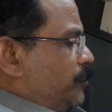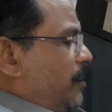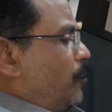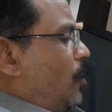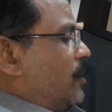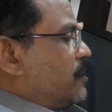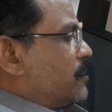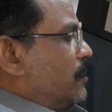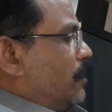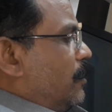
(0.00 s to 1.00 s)

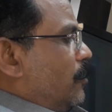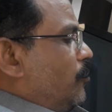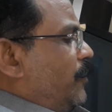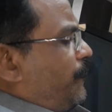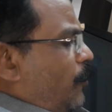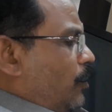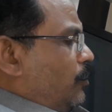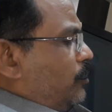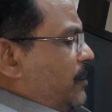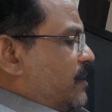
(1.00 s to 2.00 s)
balls will
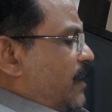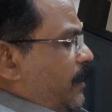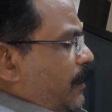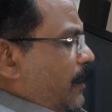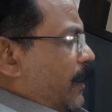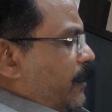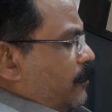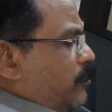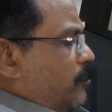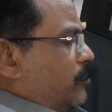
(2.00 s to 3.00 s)
follow the center line.
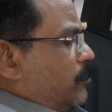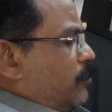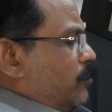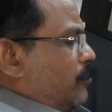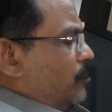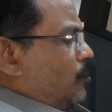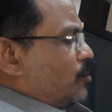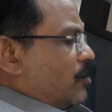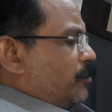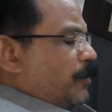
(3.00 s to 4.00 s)

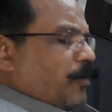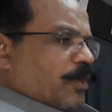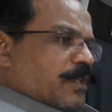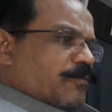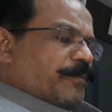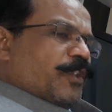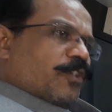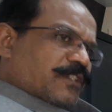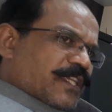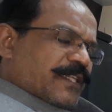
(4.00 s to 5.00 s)
Most of the product will,
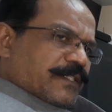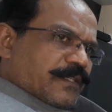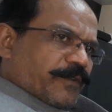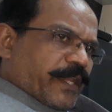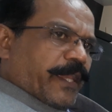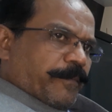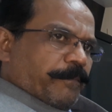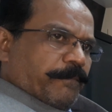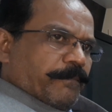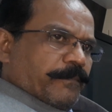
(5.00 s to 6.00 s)
because that is our
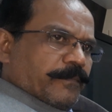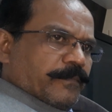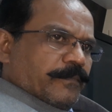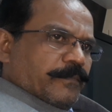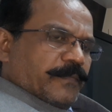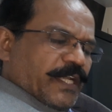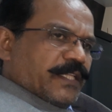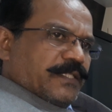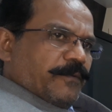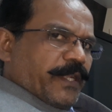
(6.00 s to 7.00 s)
aim. That is
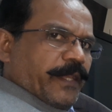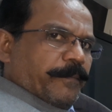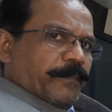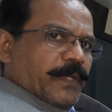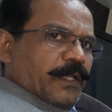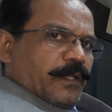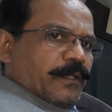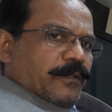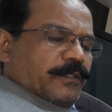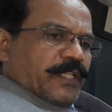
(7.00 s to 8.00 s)

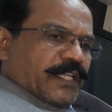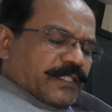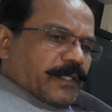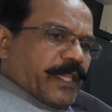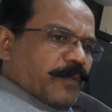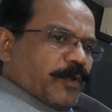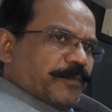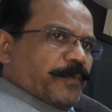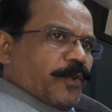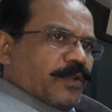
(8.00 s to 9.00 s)
the aim of
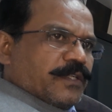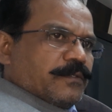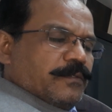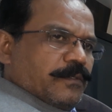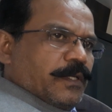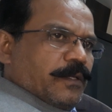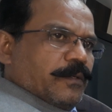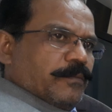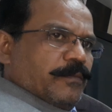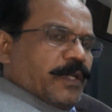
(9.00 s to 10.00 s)
the product
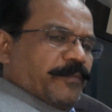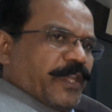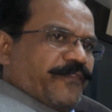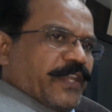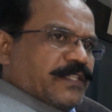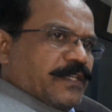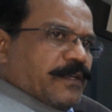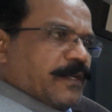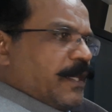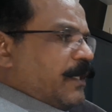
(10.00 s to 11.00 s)

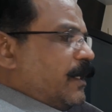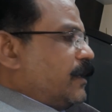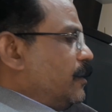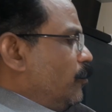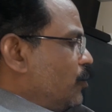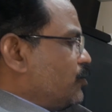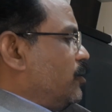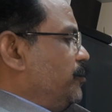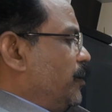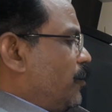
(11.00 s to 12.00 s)
manufacturer, that the most
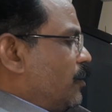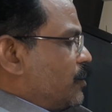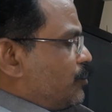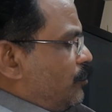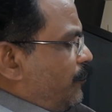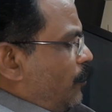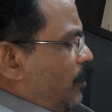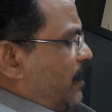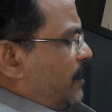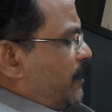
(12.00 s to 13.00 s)
of the product should
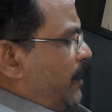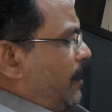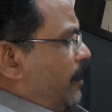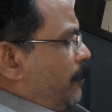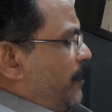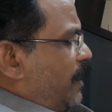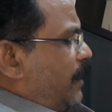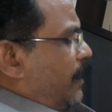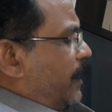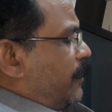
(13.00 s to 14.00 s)
fall at the middle
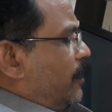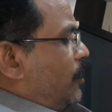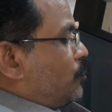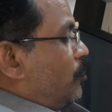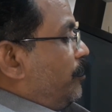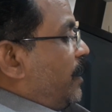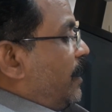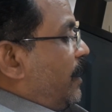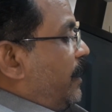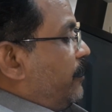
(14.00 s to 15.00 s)
line. So middle
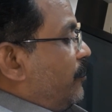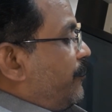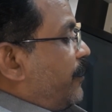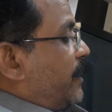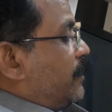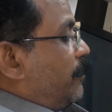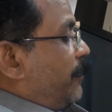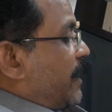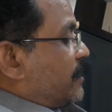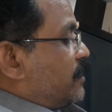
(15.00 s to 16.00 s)
line you will find the
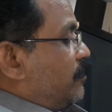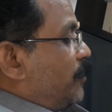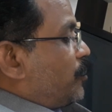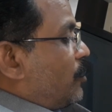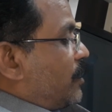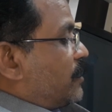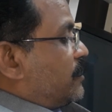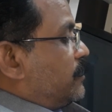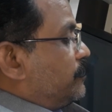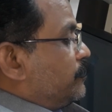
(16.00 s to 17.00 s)
maximum product.
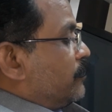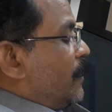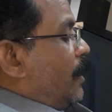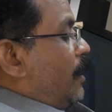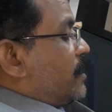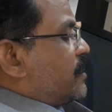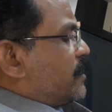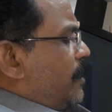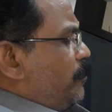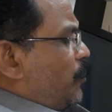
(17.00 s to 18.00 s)

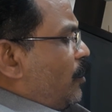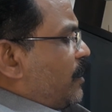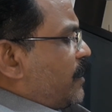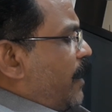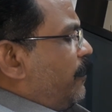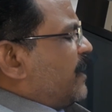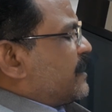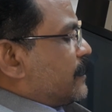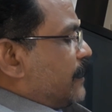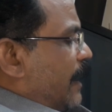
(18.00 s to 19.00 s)
Some product have a
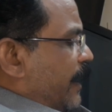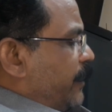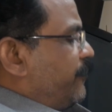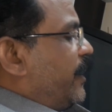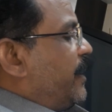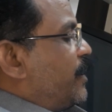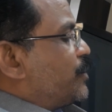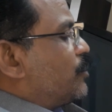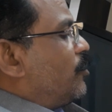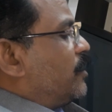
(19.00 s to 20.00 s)
slight
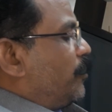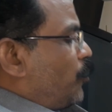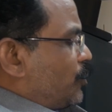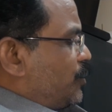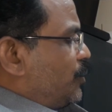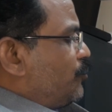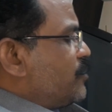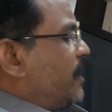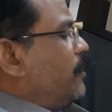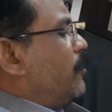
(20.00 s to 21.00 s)
variation on the positive
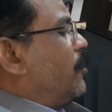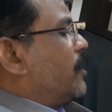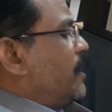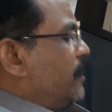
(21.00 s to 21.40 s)
side or a